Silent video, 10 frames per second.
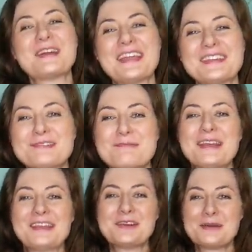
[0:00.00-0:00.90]
way to
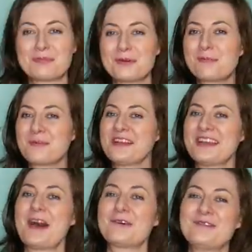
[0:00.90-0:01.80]
pick your
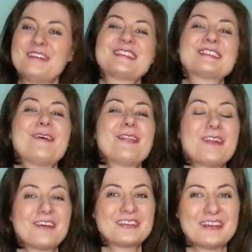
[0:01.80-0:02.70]
appropriate outfits for the
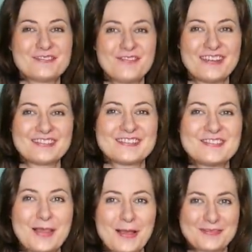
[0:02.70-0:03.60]
lockdown fashion
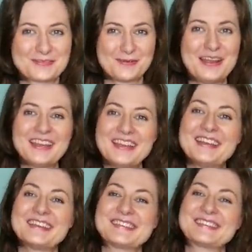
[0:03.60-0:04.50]

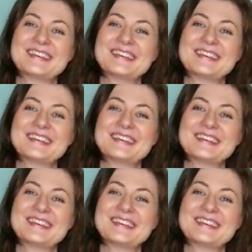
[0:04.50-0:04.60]
2020 is